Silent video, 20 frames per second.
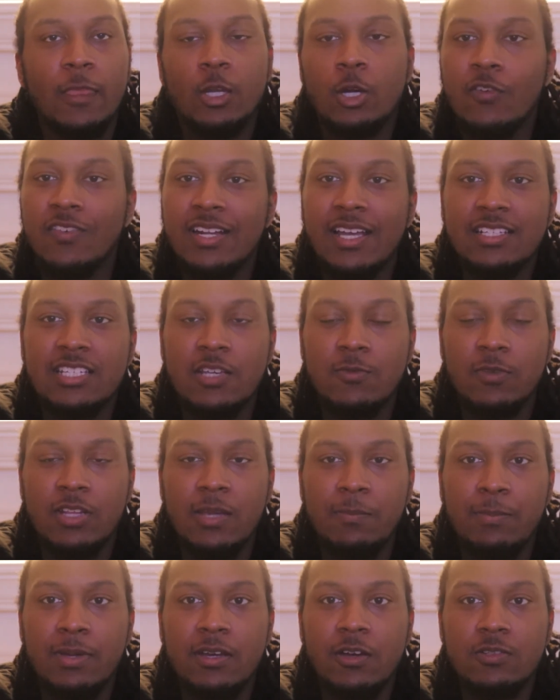COVID-19
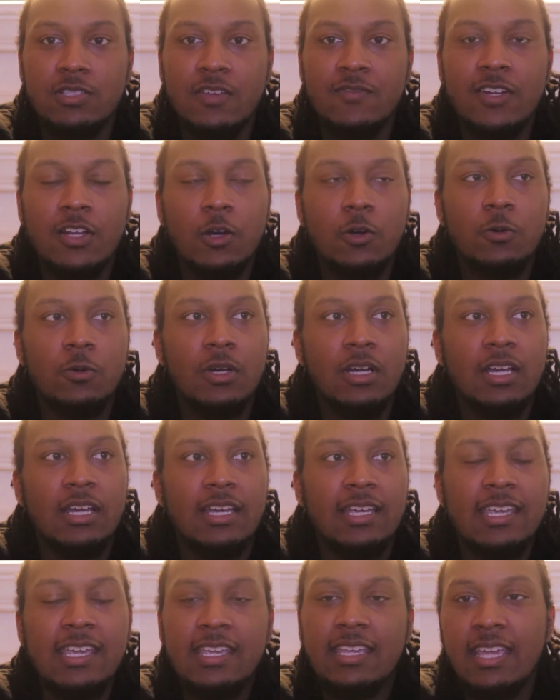relief bills, even though
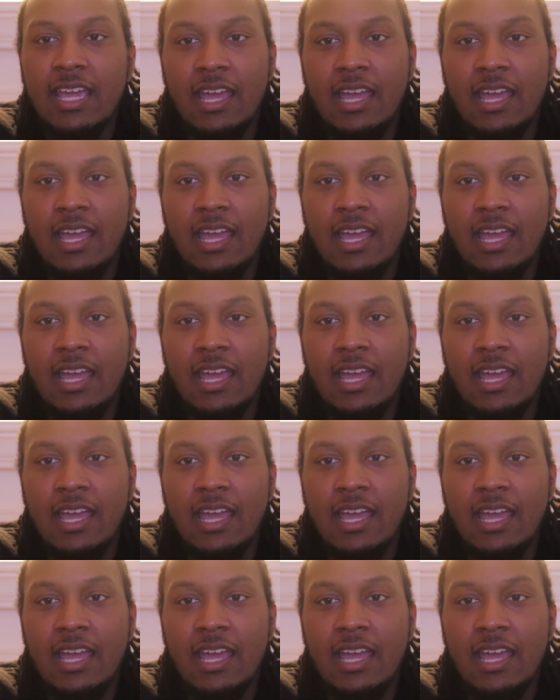he